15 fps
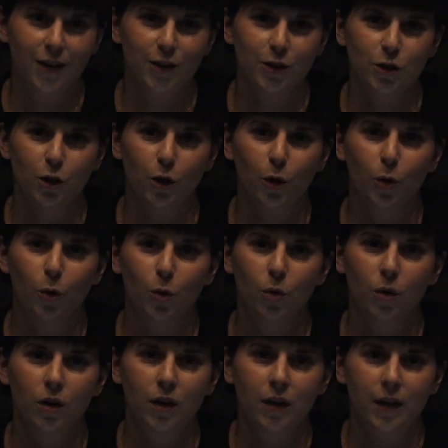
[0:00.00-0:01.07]
So
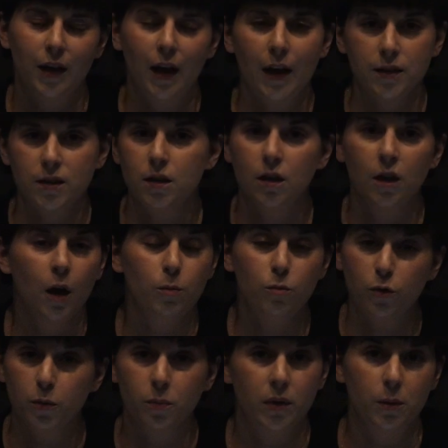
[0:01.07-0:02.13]
it has to come
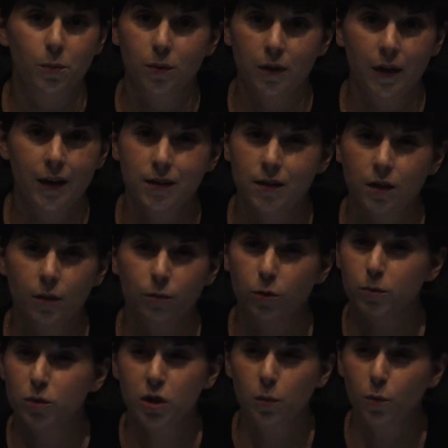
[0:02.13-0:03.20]
from people. It has to come
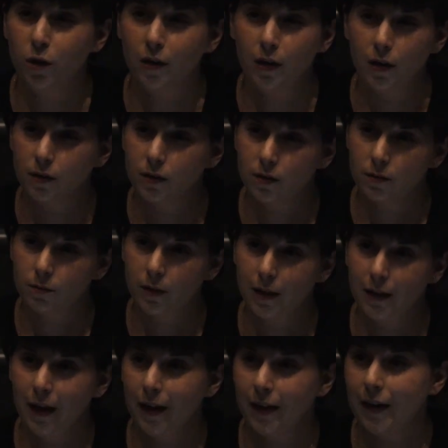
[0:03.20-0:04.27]
from somewhere else. It
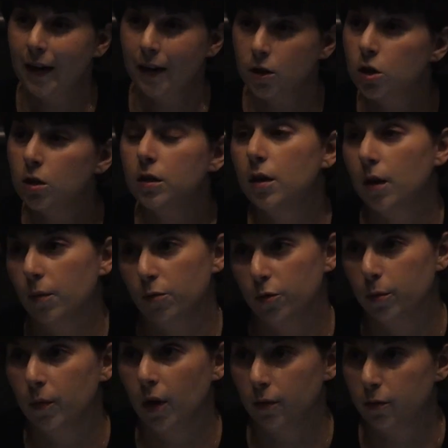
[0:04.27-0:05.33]
can't actually come
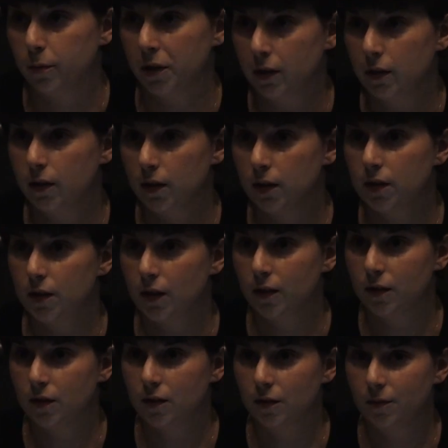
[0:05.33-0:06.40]
from government in this
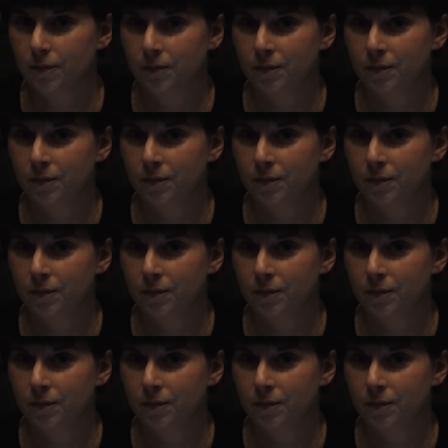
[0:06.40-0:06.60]
sense.